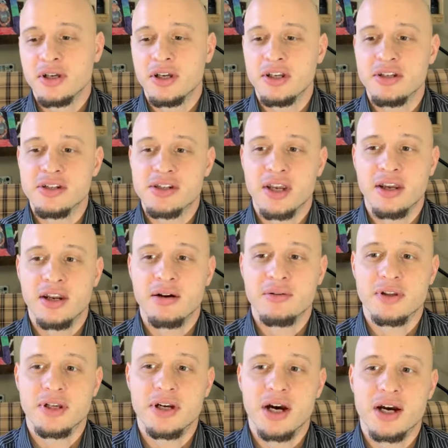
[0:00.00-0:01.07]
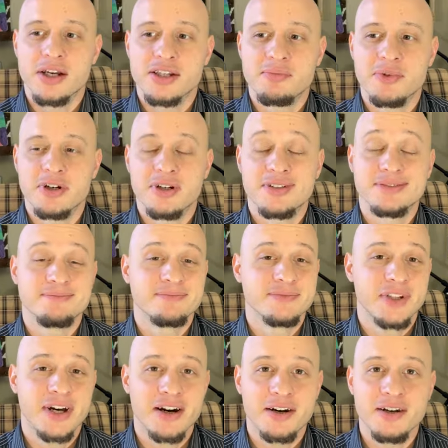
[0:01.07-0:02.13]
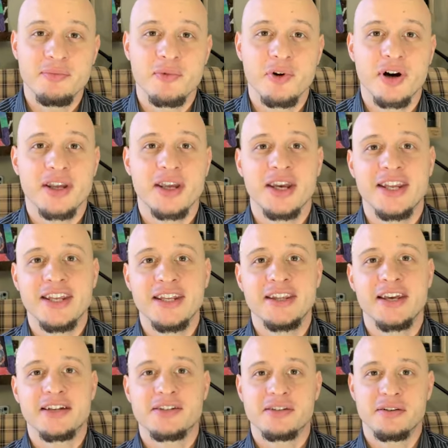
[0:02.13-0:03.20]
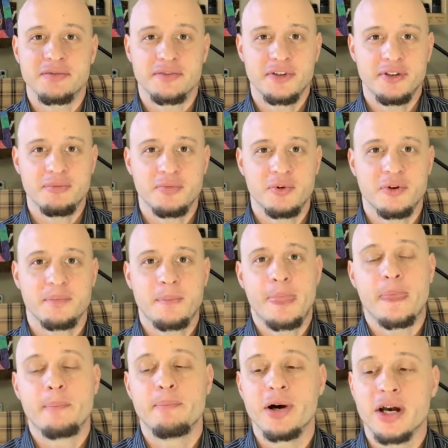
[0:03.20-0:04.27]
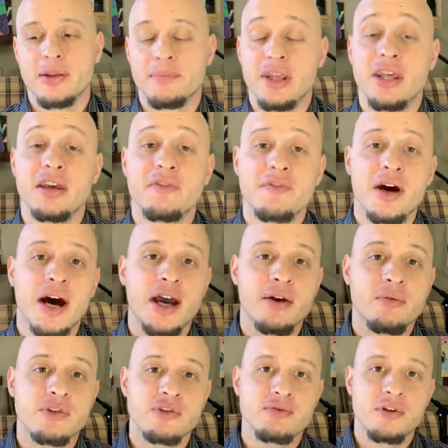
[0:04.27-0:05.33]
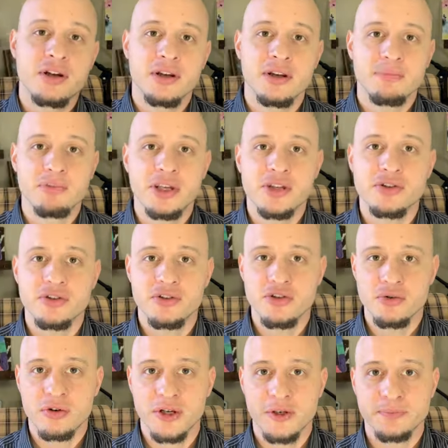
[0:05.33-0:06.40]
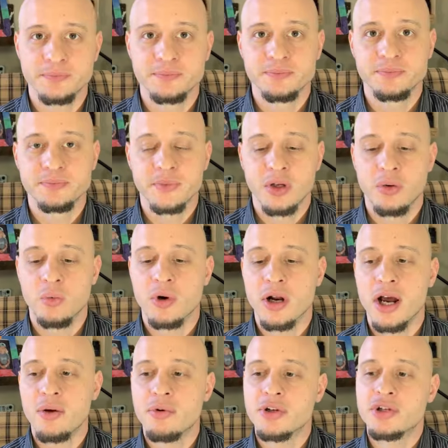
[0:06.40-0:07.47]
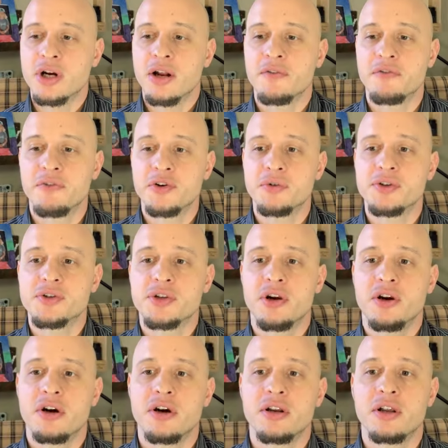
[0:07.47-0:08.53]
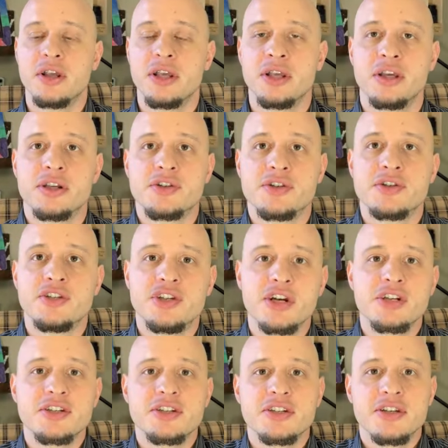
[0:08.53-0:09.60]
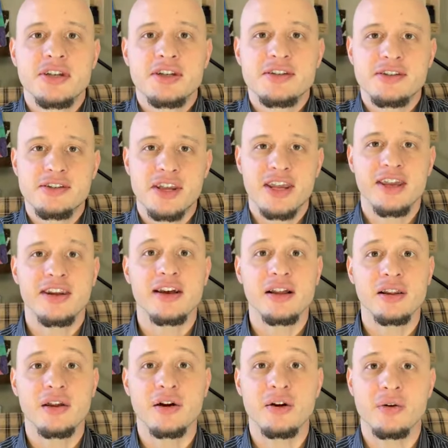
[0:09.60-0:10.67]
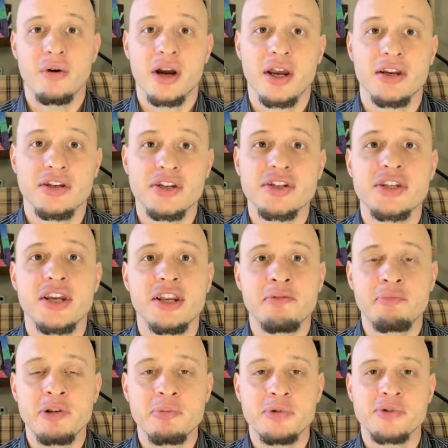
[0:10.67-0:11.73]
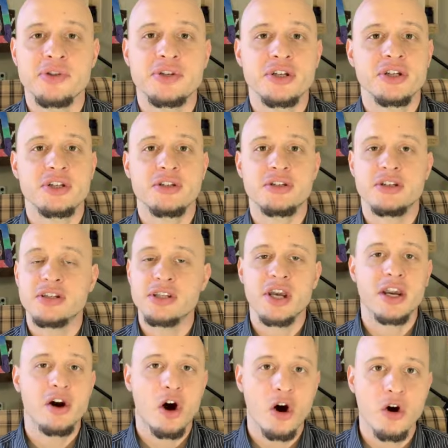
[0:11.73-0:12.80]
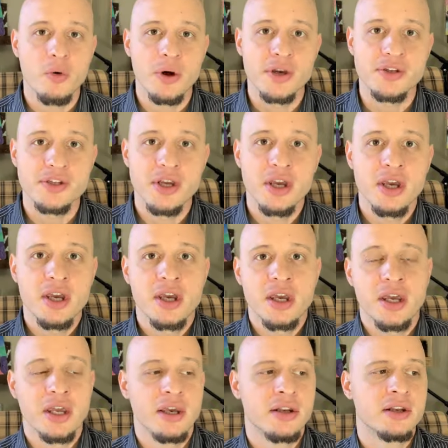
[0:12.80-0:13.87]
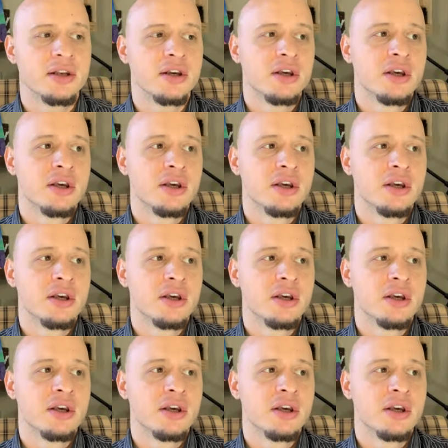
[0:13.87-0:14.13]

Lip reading: and just hanging out with the guys, but not anymore. I can't eat that stuff anymore. But if I was running a pizza joint, what I would try to focus on is just saying hello, right? Just getting people's attention, just like always. And